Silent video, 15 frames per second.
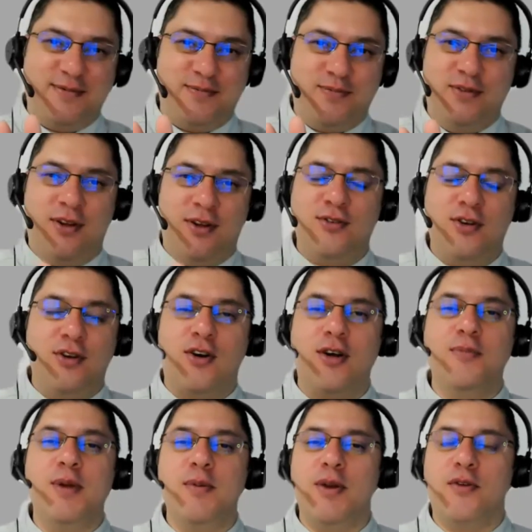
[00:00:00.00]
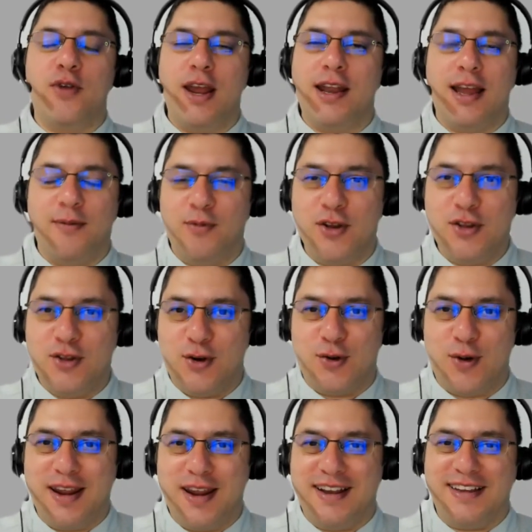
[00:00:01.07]
no, don't call me Mirena. I'm not your
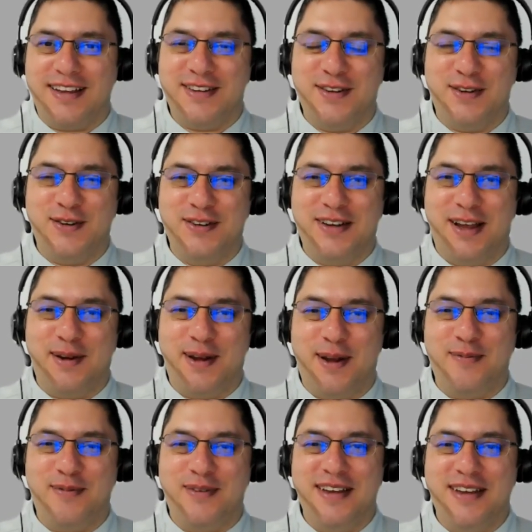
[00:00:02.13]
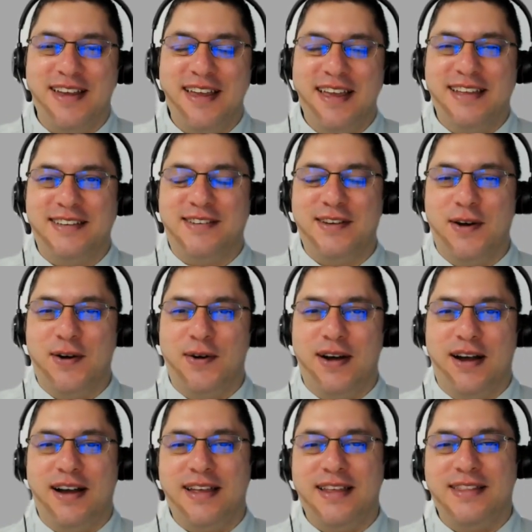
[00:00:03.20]
Reina. You know, I, am So
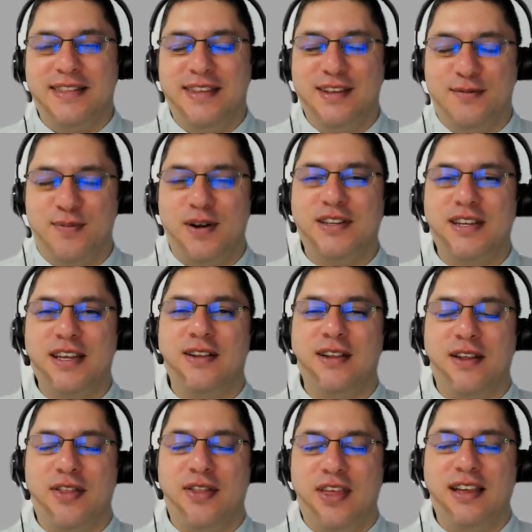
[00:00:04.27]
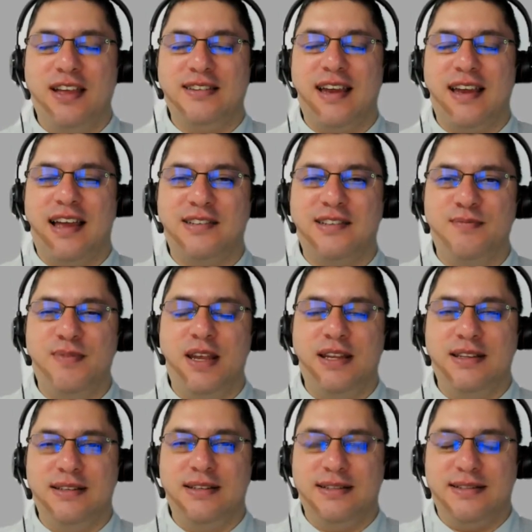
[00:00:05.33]
uh, this particular things has
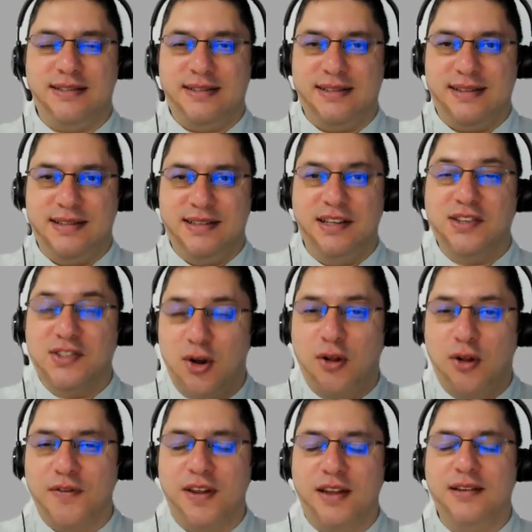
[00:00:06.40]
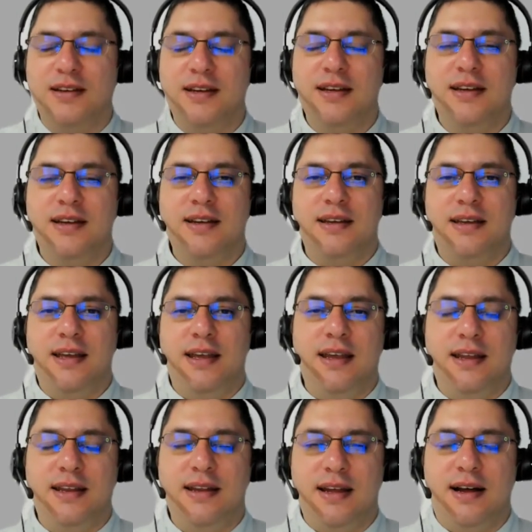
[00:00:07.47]
been dissolving
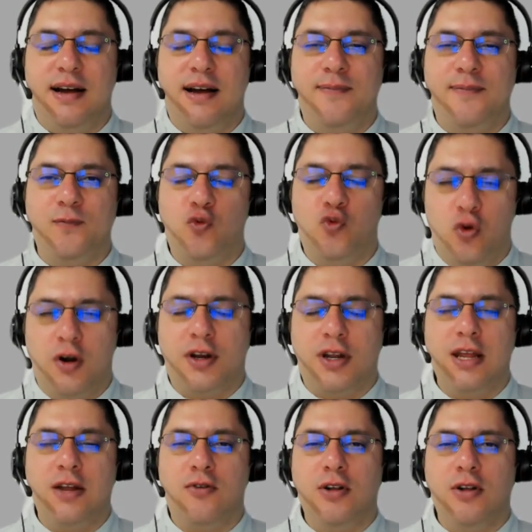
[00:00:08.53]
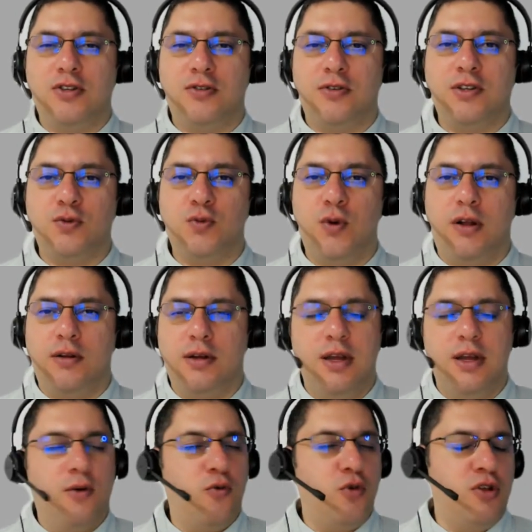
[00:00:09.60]
in um, working culture as well.
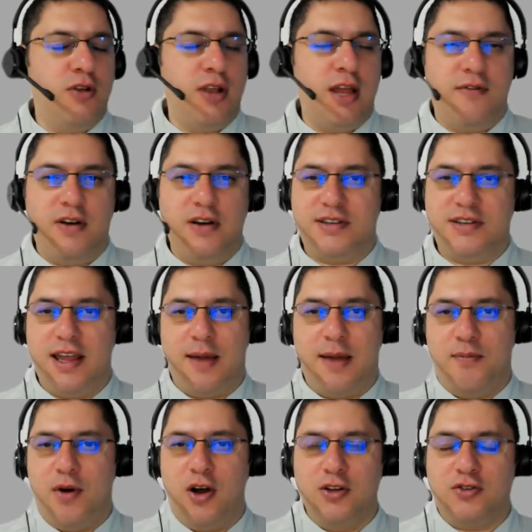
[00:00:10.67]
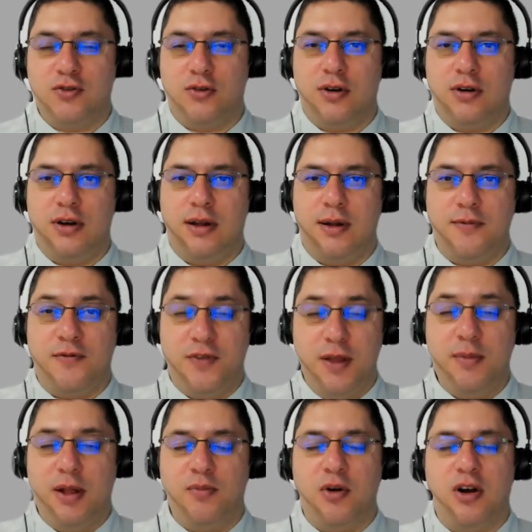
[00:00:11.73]
You never say a boss or a
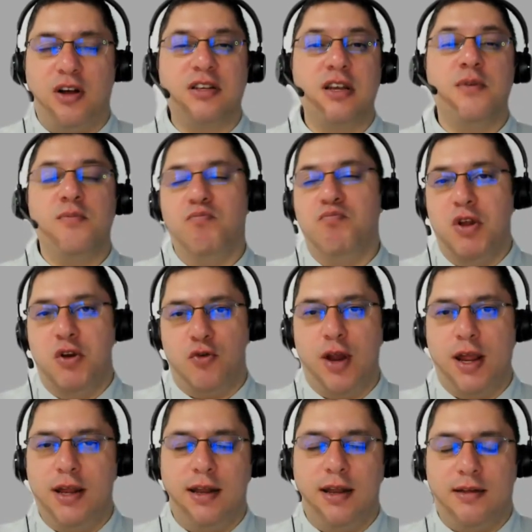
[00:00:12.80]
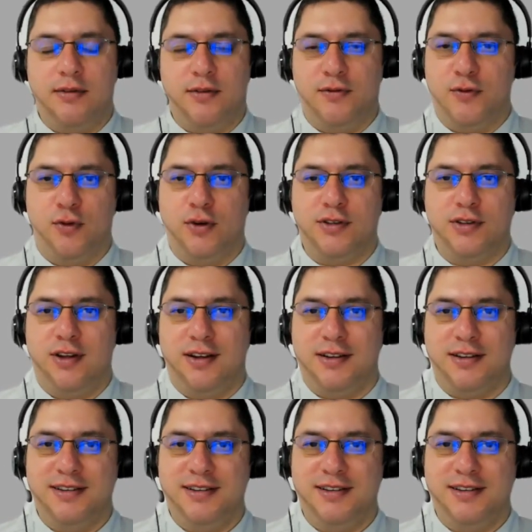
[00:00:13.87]
female boss Mirena. Of course mm-hmm. not.